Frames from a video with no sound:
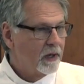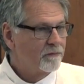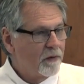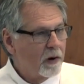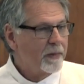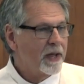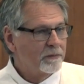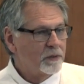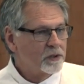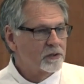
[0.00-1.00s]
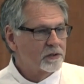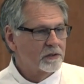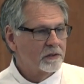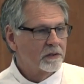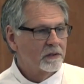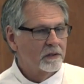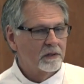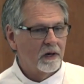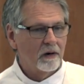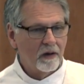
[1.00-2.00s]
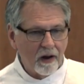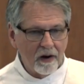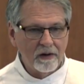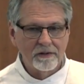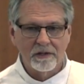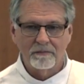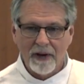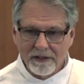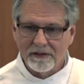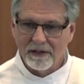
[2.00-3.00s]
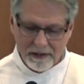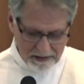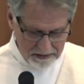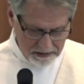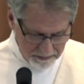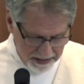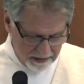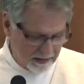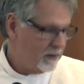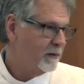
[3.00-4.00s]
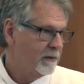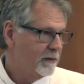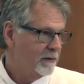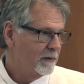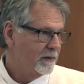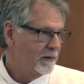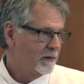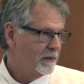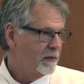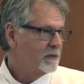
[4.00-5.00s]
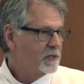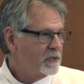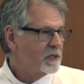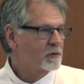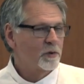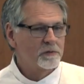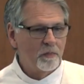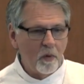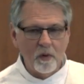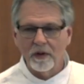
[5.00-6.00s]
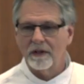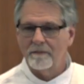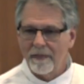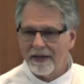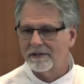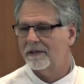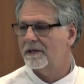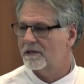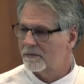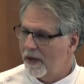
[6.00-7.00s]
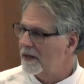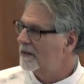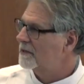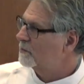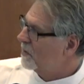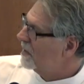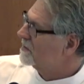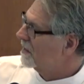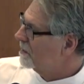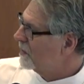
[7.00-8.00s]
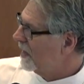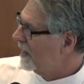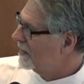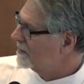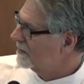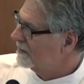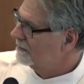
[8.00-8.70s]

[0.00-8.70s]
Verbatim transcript: And farm animals are large and messy and smelly. Jesus was born in the messiest, smelliest place on the planet.